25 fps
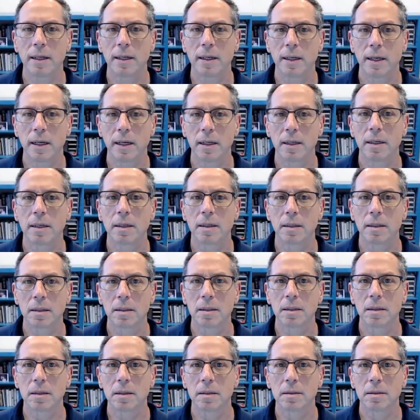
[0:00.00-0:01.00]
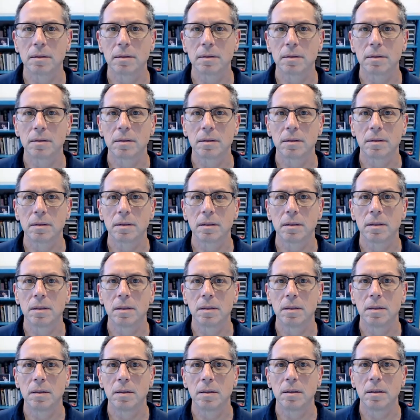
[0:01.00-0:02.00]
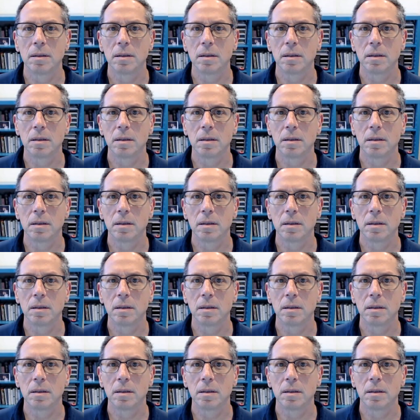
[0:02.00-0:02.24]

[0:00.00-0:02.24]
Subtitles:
Union of Concerned Scientists